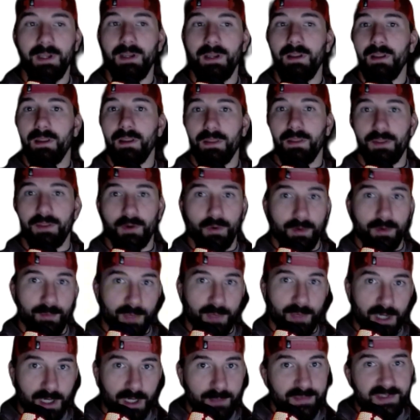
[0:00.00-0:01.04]
throwing
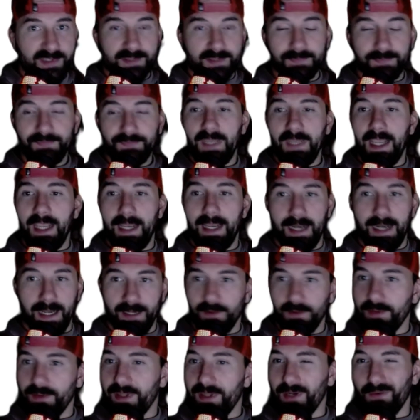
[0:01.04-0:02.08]
bombs. And I
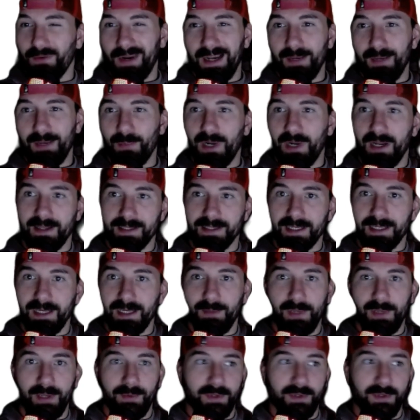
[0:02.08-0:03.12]
don't think Randy Brown's going to
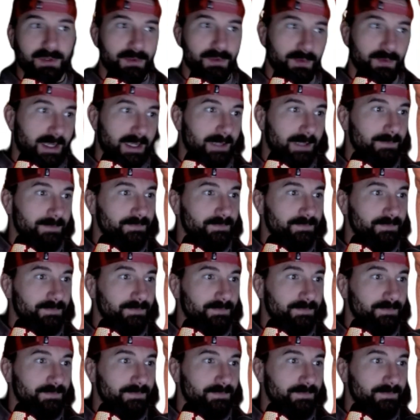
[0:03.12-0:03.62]
be able to do that.